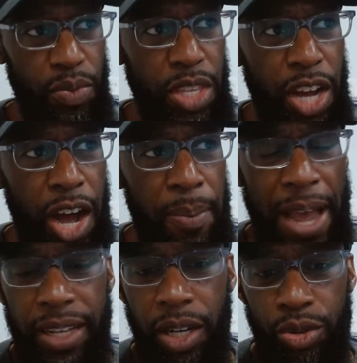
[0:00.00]

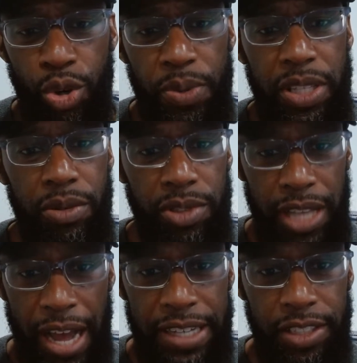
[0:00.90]
back in October, there was the
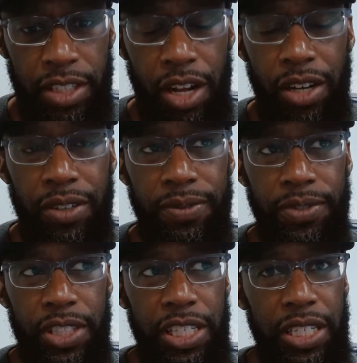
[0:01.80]
heist of
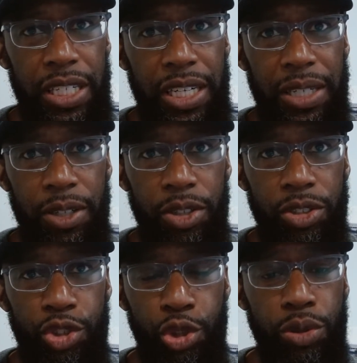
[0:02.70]
the
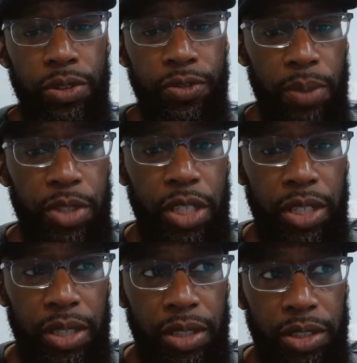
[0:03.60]
jewels from
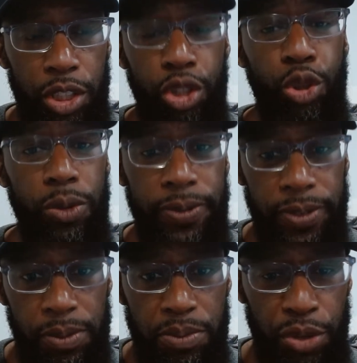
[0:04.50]
the Louvre
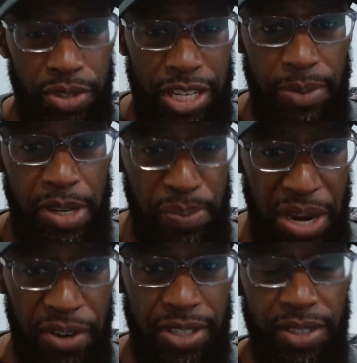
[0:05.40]
Museum in
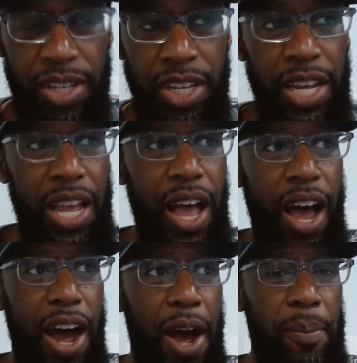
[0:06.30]
Paris.
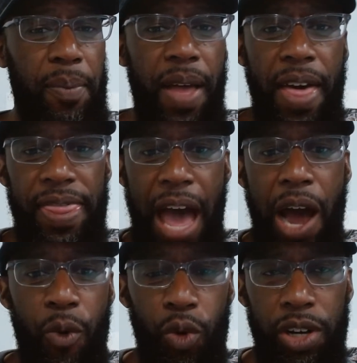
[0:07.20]

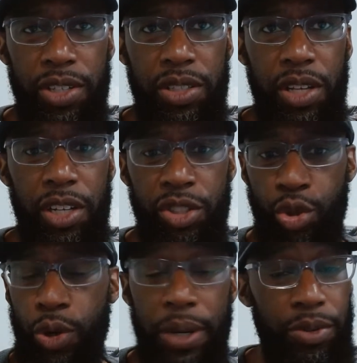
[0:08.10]
That was a
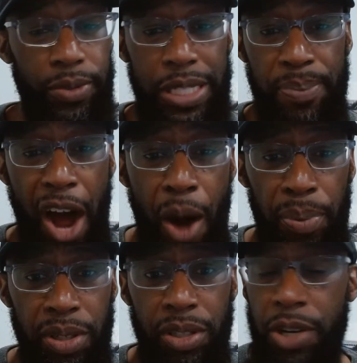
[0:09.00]
story that was really
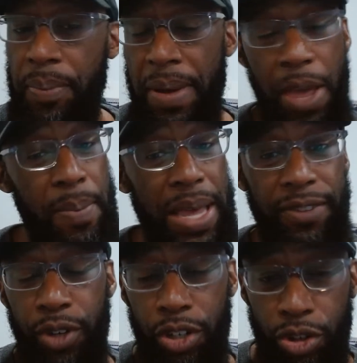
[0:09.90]
popular. It made
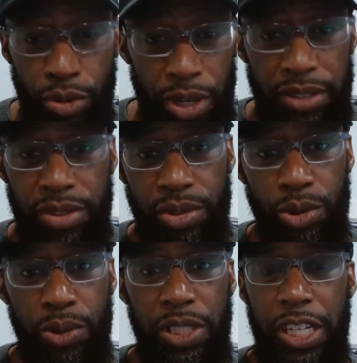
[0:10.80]
for a great
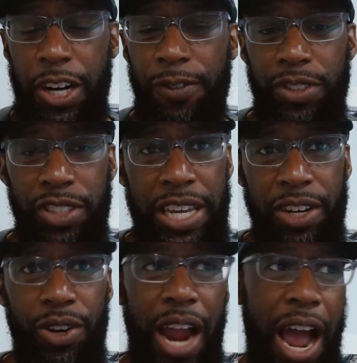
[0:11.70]
story of to
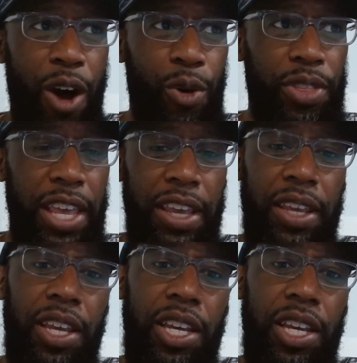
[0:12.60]
hear how they,